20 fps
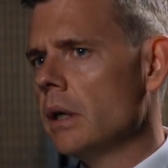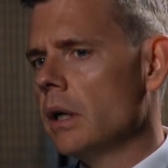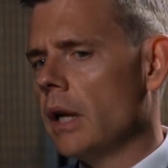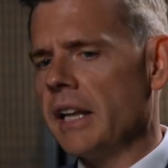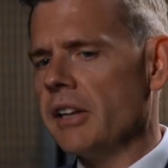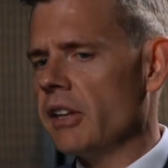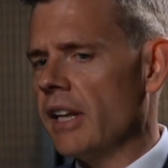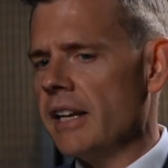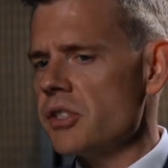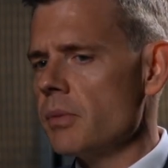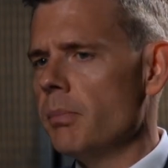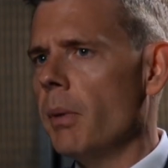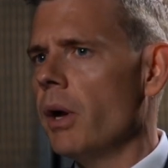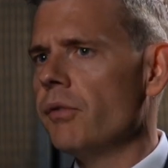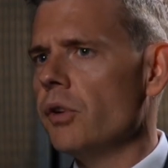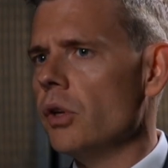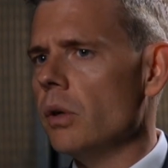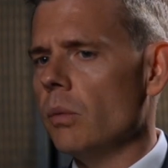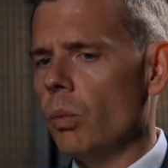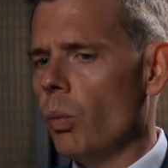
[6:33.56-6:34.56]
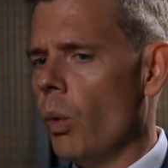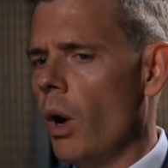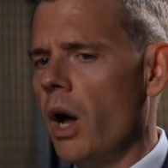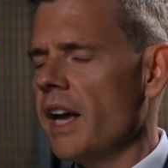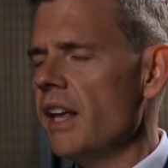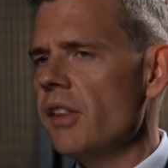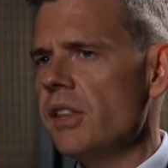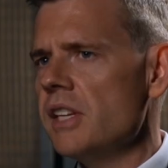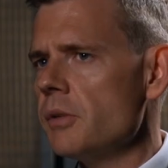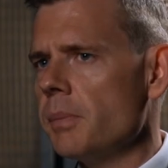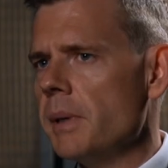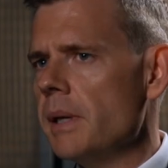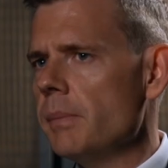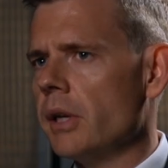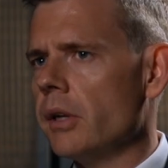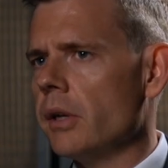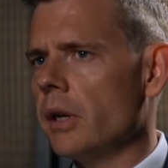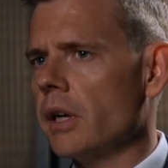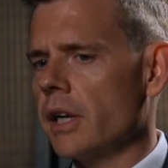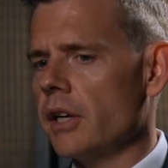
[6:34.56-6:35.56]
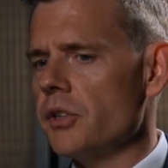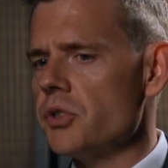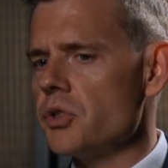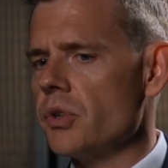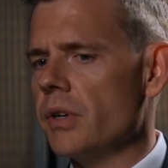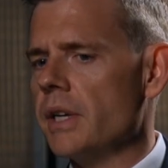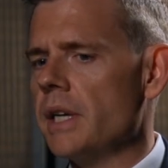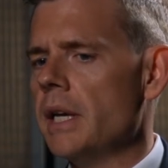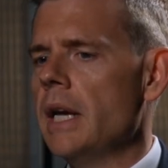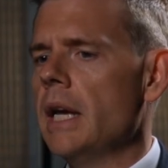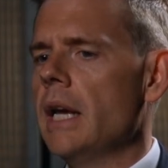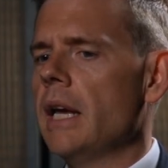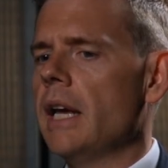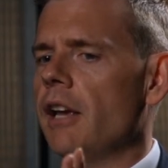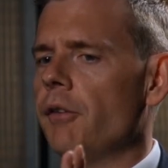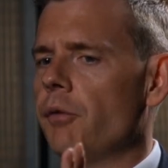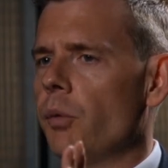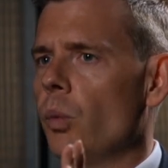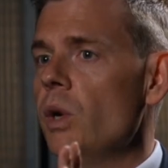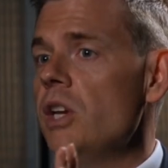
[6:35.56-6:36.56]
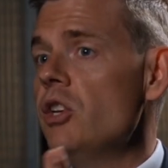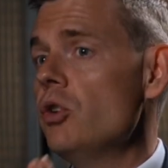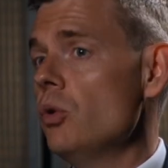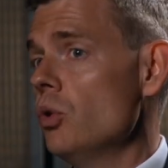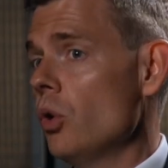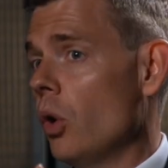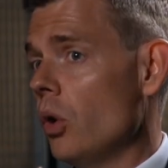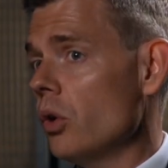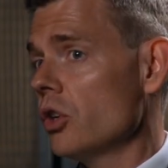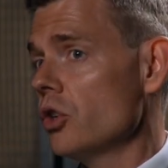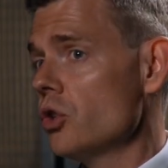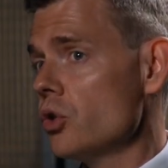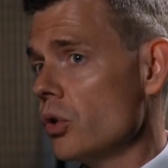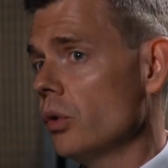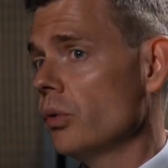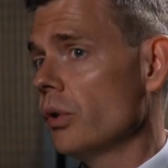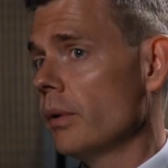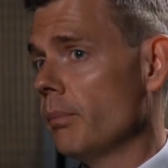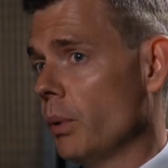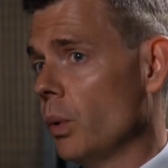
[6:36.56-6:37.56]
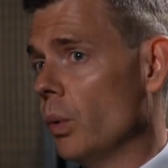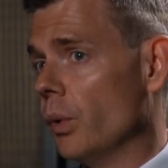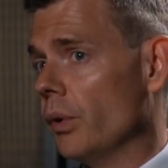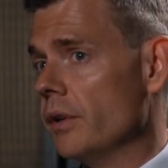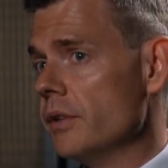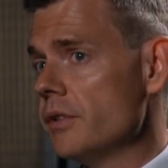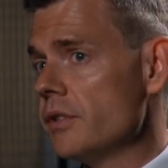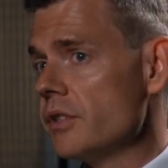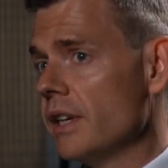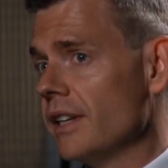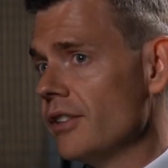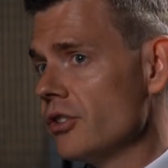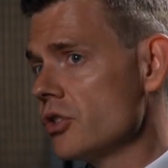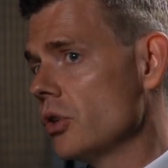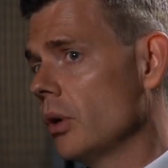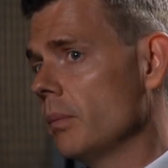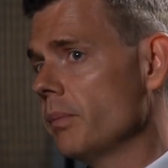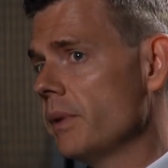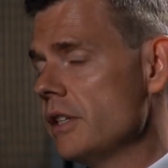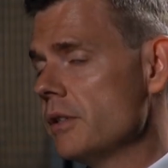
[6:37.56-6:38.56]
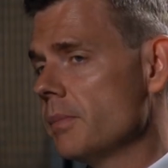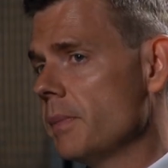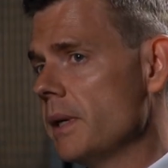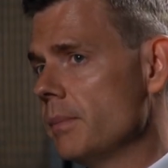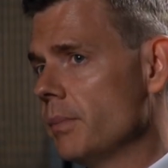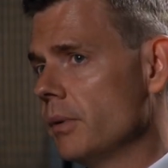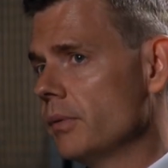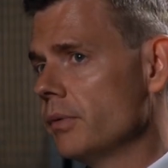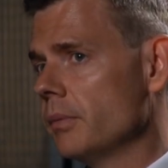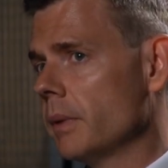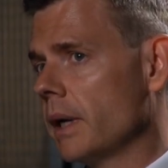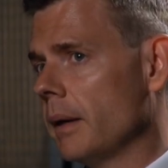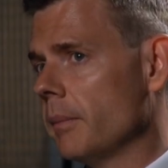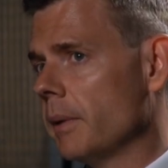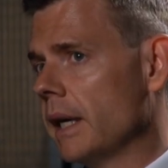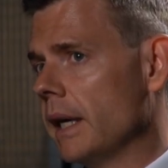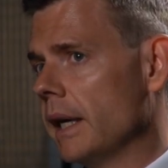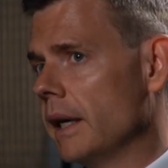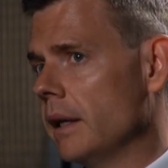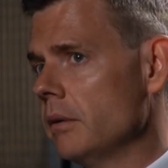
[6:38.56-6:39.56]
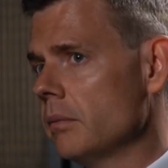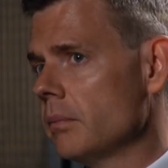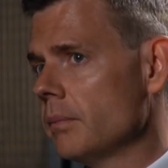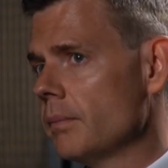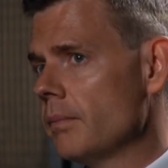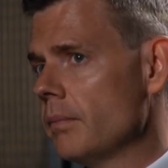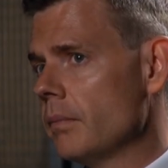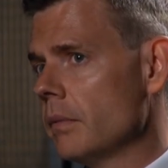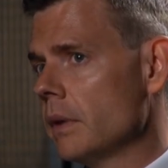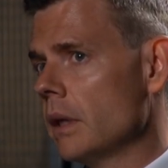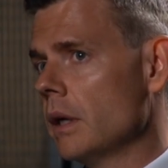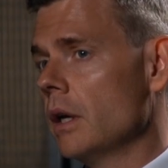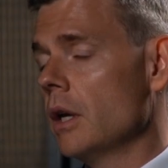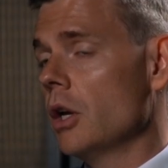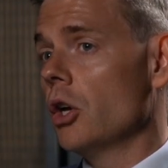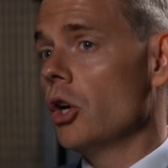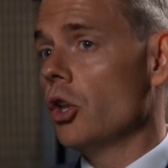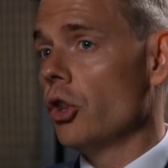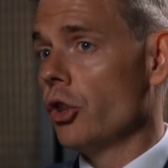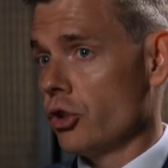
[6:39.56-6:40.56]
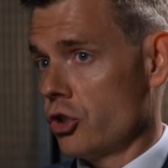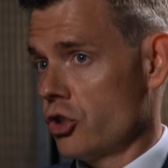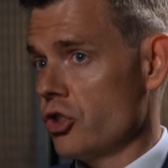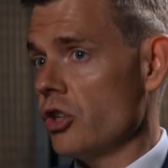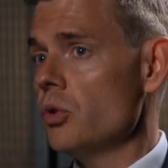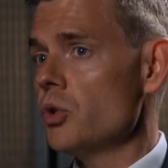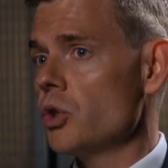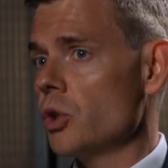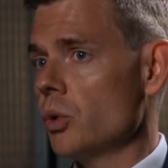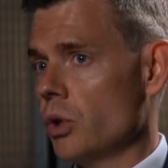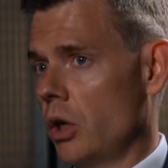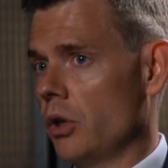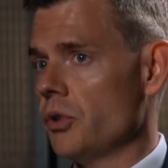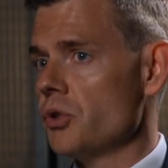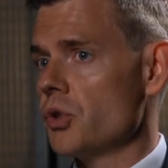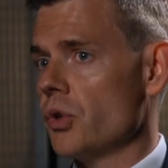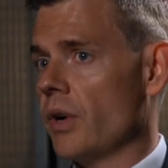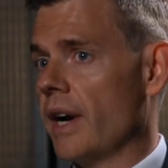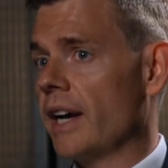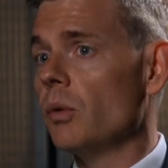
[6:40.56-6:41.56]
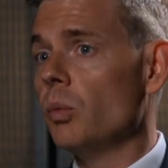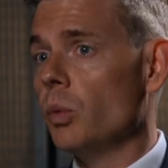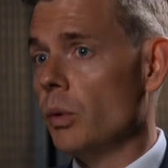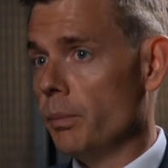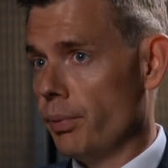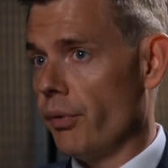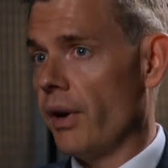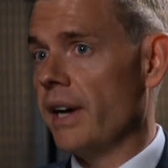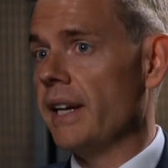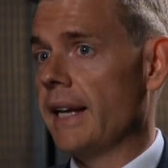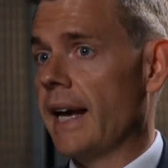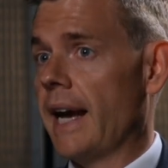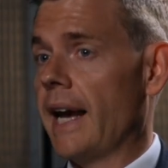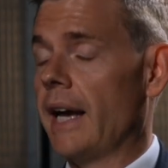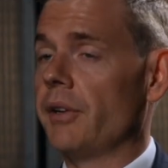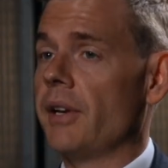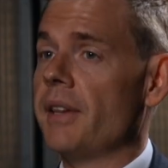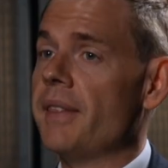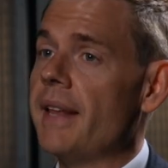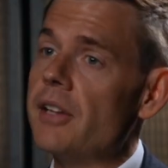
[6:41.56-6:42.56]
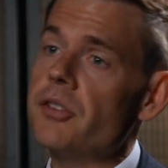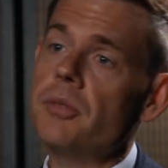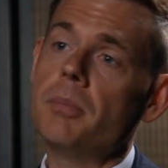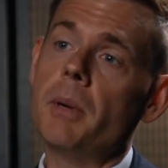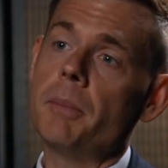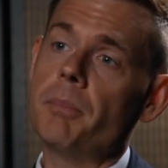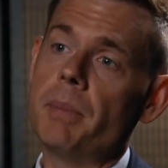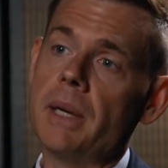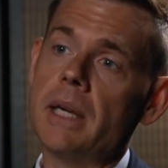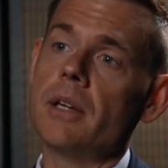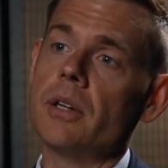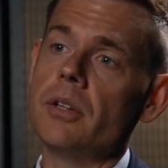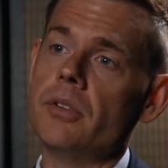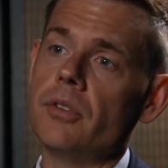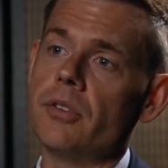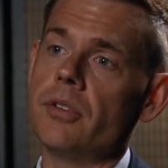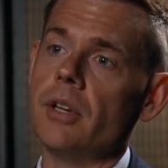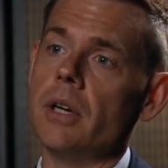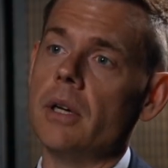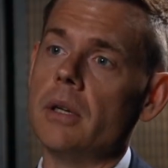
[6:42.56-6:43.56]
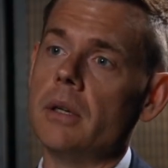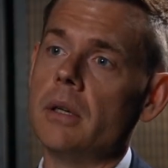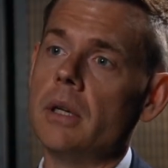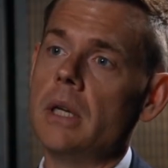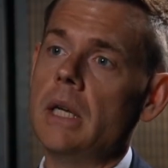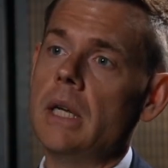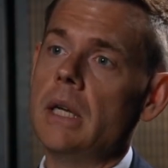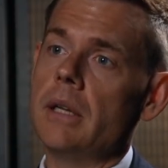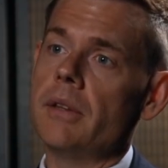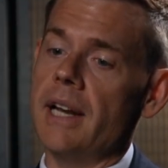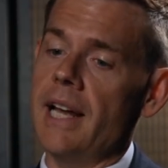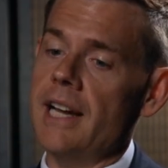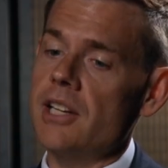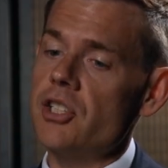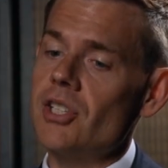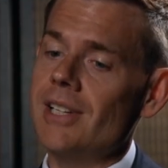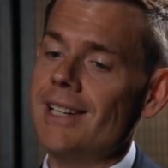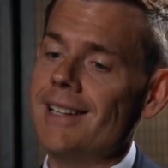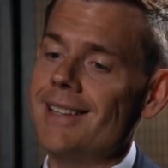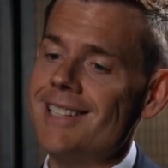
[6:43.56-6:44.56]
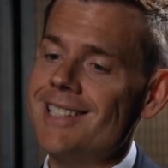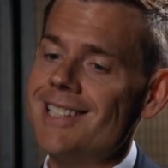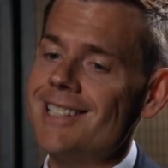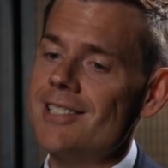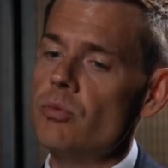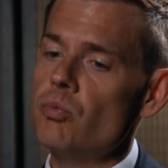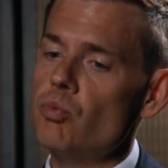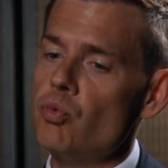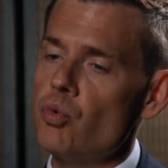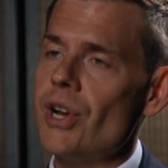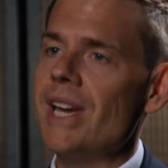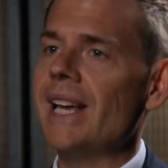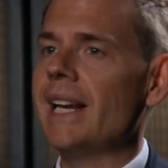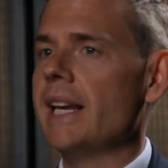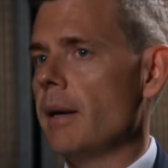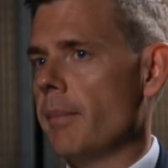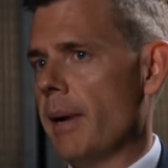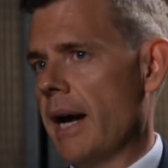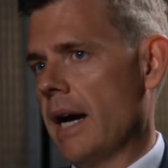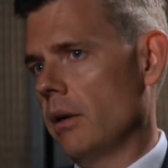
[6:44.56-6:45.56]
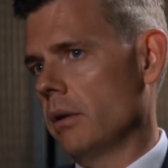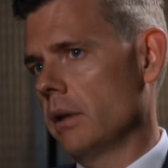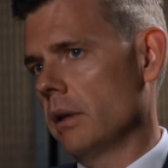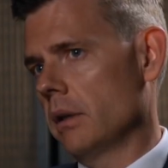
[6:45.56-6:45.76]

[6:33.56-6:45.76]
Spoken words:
That's my view. Why are these people in our country? If we do not control the borders and stop these people from coming in, the social contract will break down. And that's my bigger concern, that actually this isn't really about